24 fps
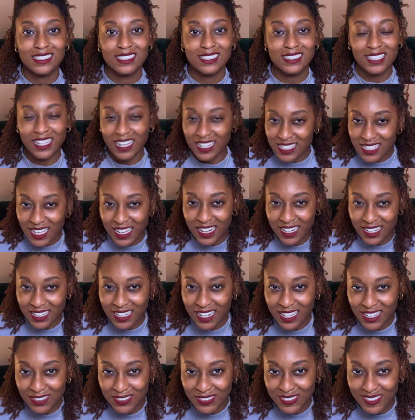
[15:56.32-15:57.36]
Did I say that
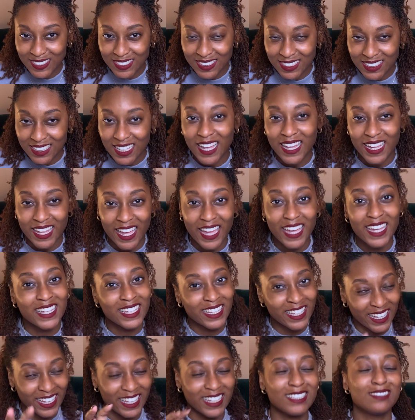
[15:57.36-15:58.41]
enough? Okay,
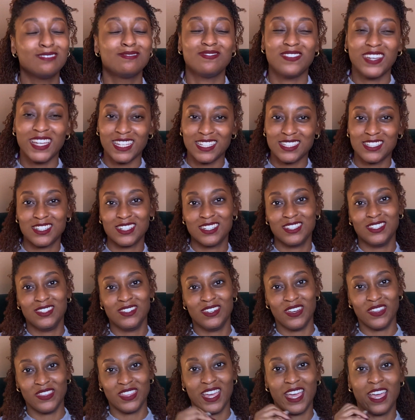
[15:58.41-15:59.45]
good. Making sure you know
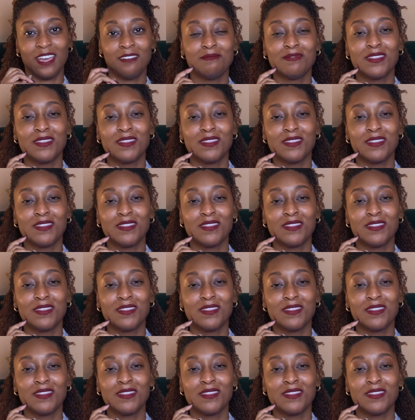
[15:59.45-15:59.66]
that.